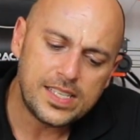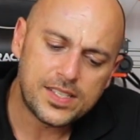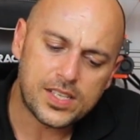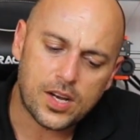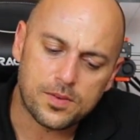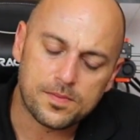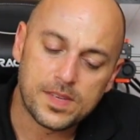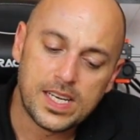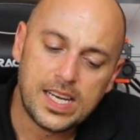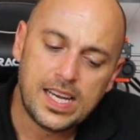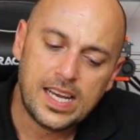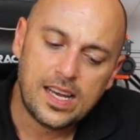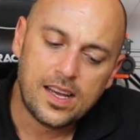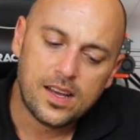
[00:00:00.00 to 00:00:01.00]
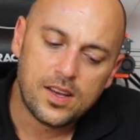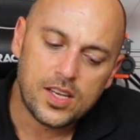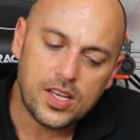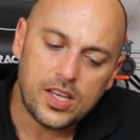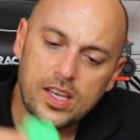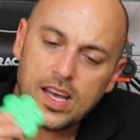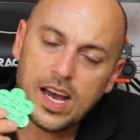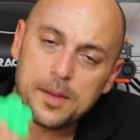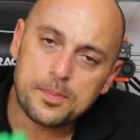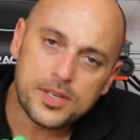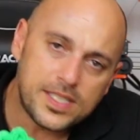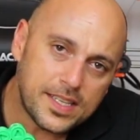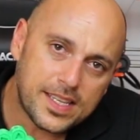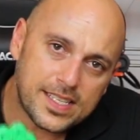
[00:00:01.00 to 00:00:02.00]
So I
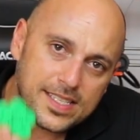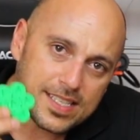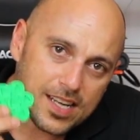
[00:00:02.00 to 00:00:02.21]
printed this